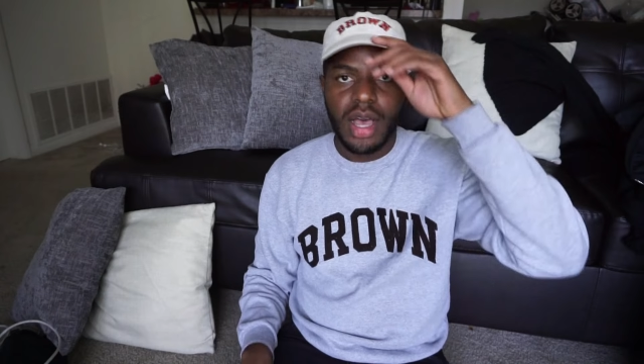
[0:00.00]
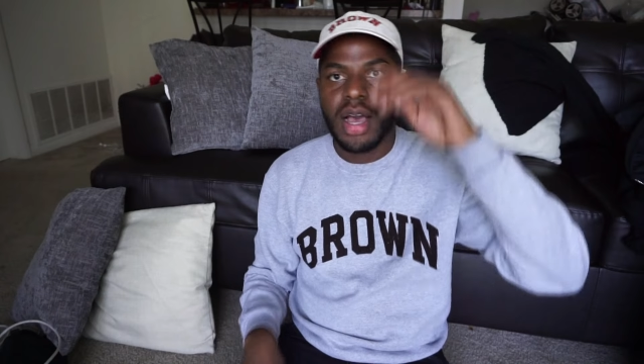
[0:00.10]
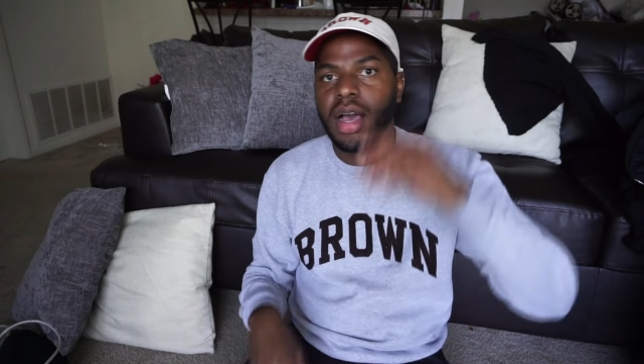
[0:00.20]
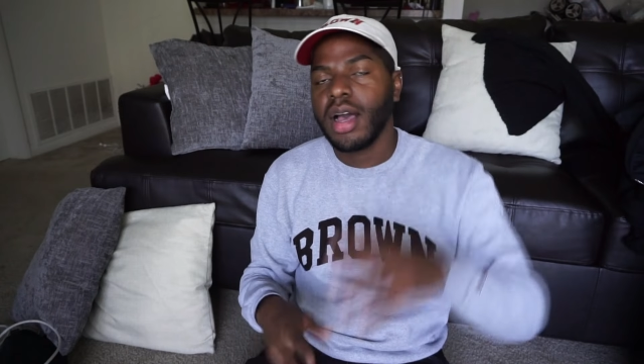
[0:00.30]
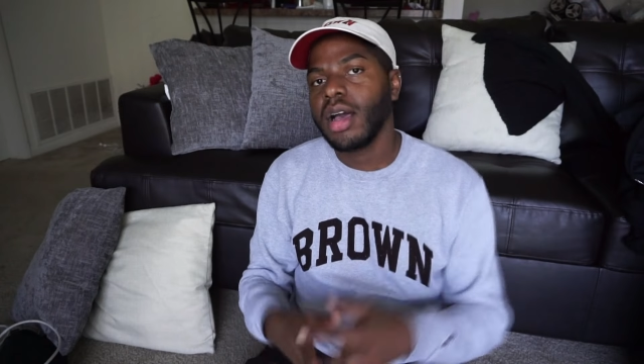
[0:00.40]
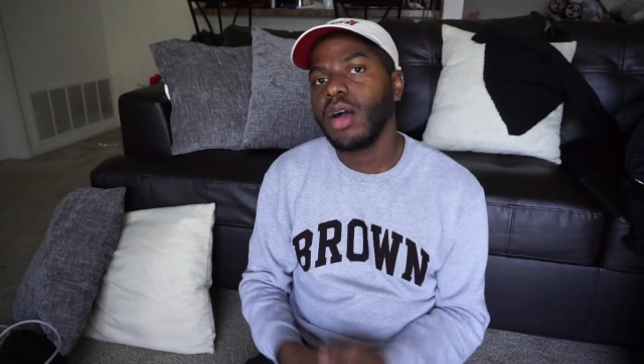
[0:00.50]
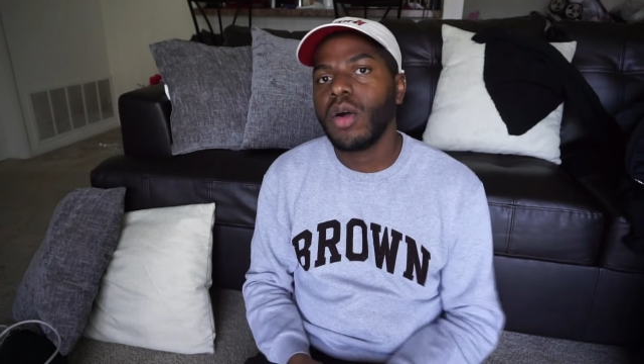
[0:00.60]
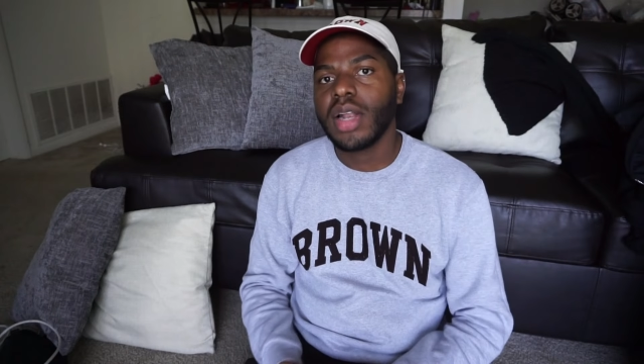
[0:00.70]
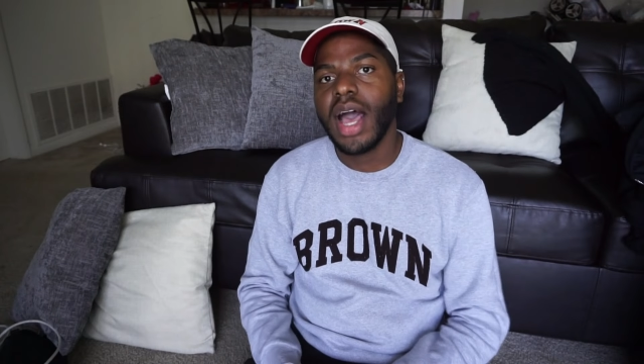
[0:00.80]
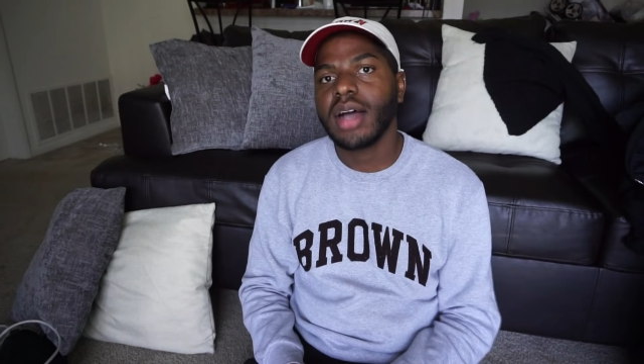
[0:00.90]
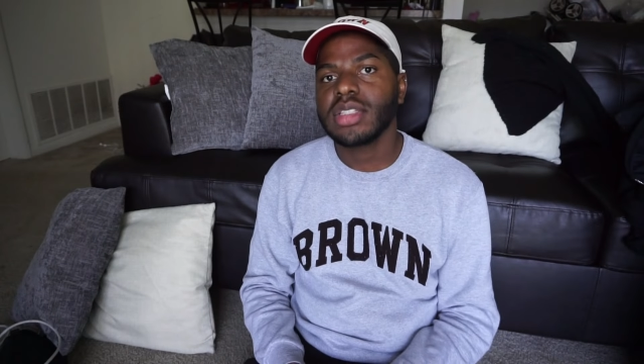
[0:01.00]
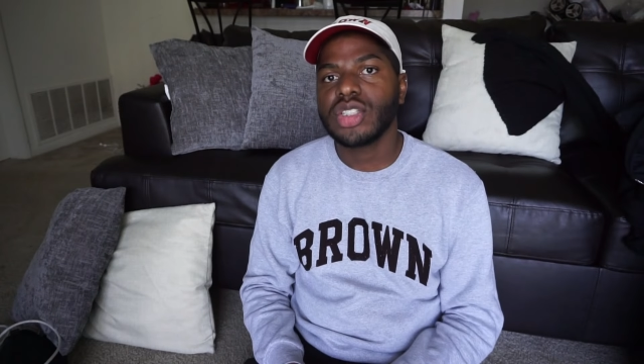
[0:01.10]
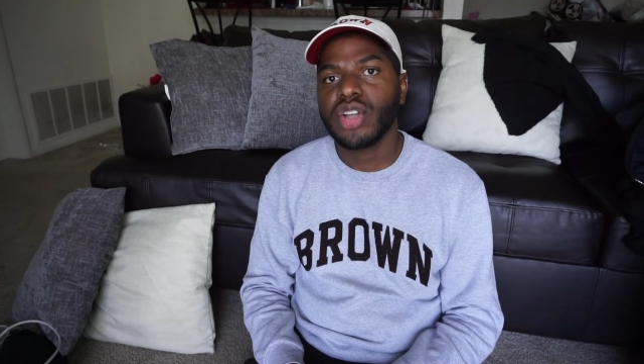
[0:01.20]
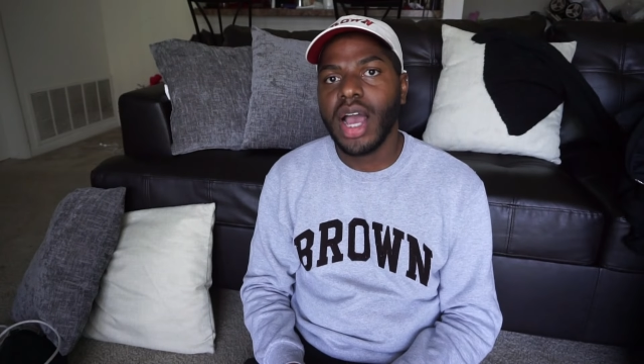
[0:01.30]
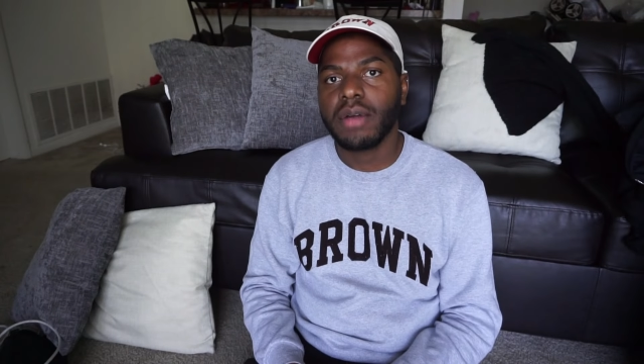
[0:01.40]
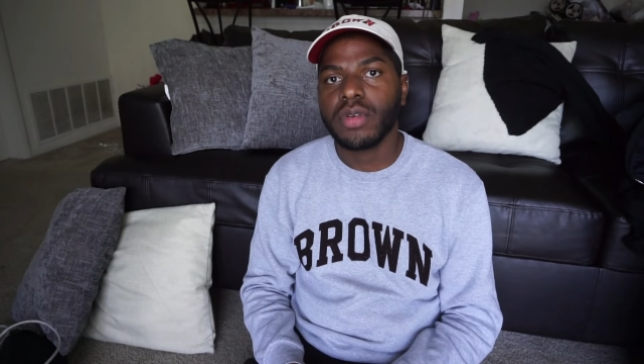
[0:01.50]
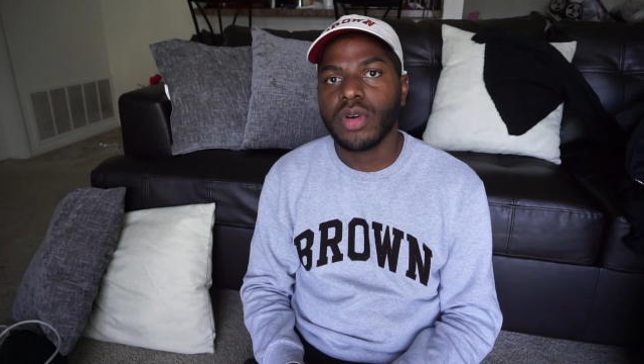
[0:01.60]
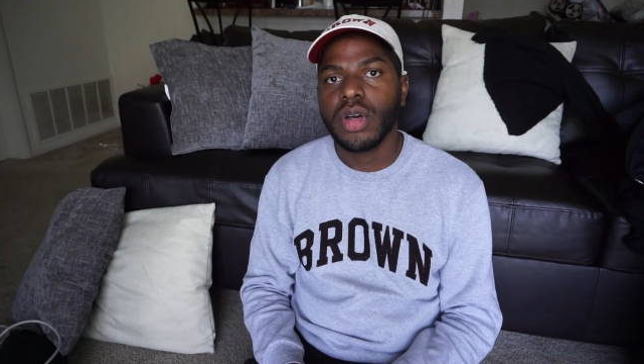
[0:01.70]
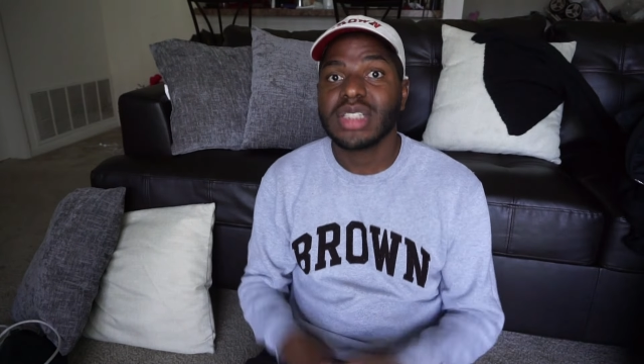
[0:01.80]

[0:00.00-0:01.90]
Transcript: uh, on how to travel,